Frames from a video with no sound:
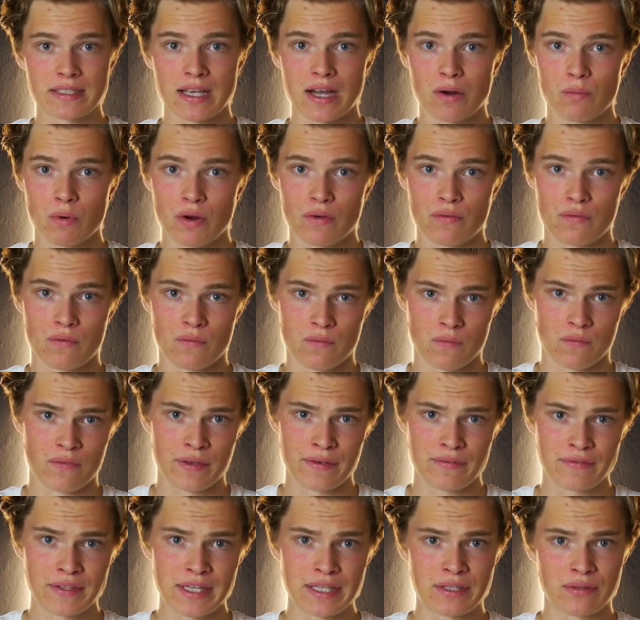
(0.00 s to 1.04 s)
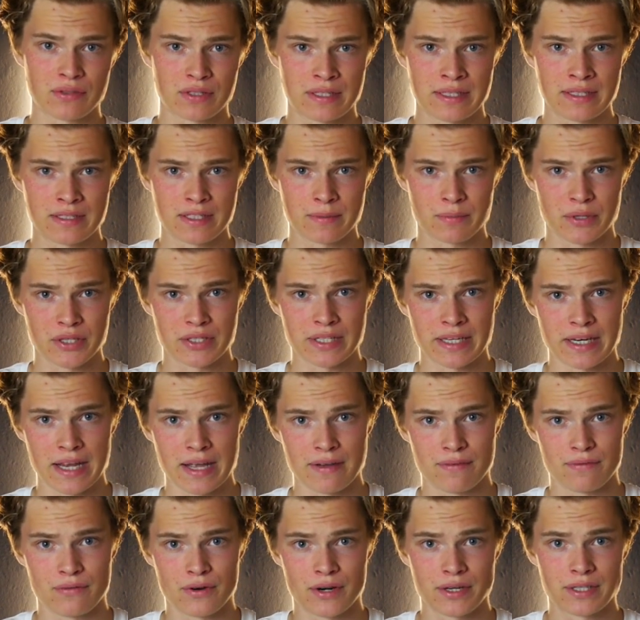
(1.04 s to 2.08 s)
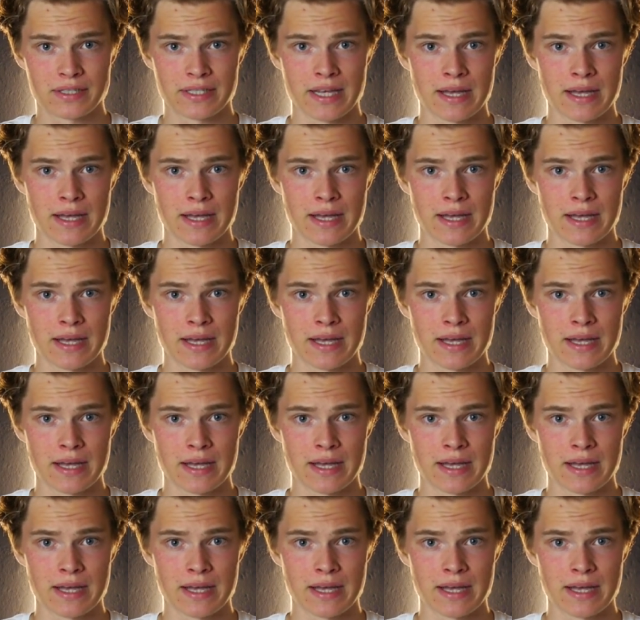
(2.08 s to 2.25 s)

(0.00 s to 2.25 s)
are with 50 to 60% effort,